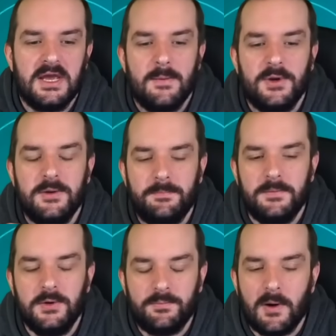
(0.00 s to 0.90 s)
but
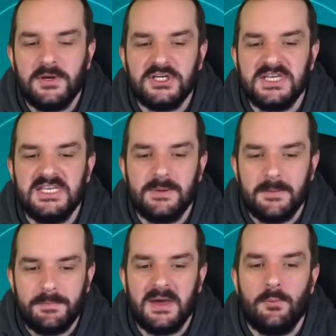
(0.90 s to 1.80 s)
you probably just need to be a
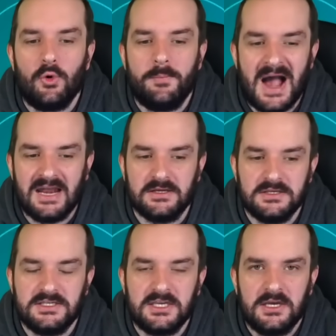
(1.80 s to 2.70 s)
bit more
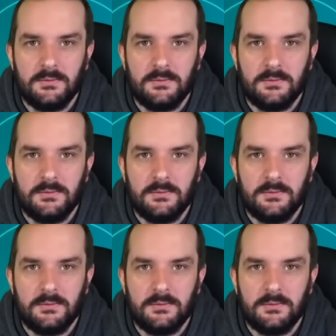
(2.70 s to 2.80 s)
balanced